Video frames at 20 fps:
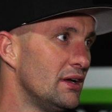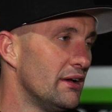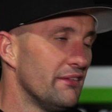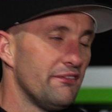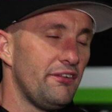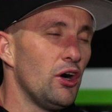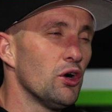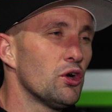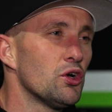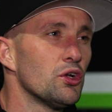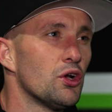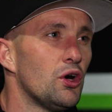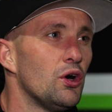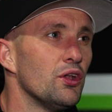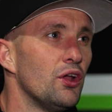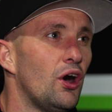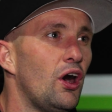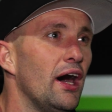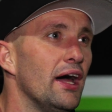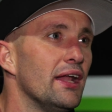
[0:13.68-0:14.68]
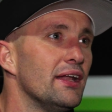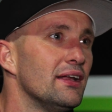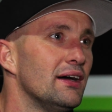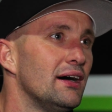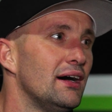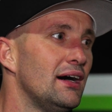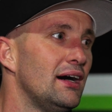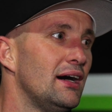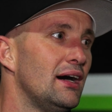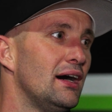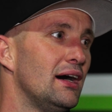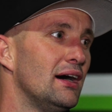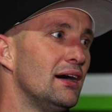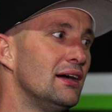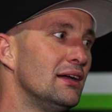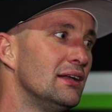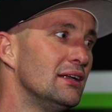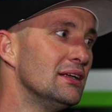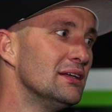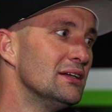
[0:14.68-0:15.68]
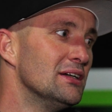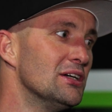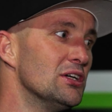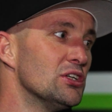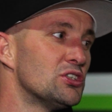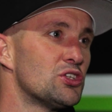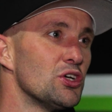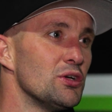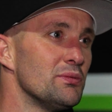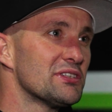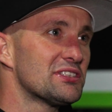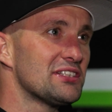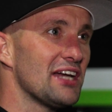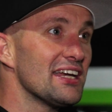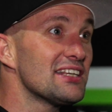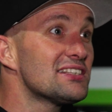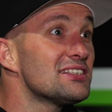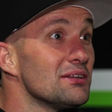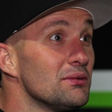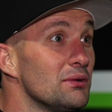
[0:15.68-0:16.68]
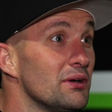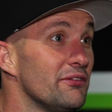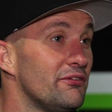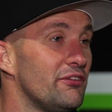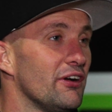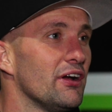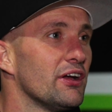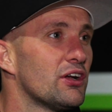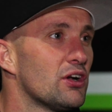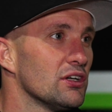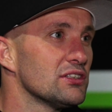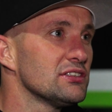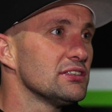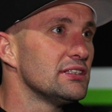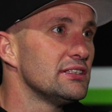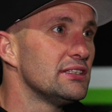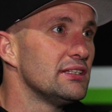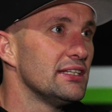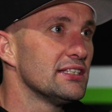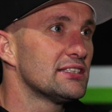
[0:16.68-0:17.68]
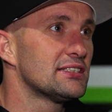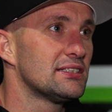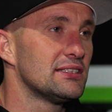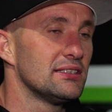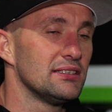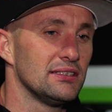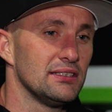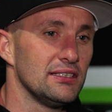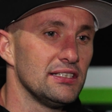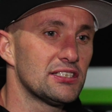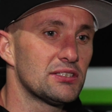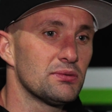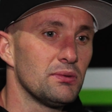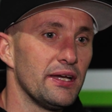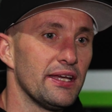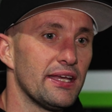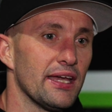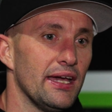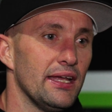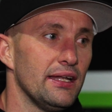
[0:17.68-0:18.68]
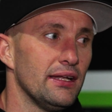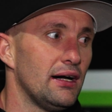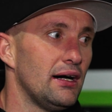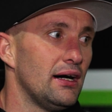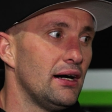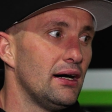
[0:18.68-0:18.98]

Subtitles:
Felt good all night. 2 mistakes that were very costly this weekend.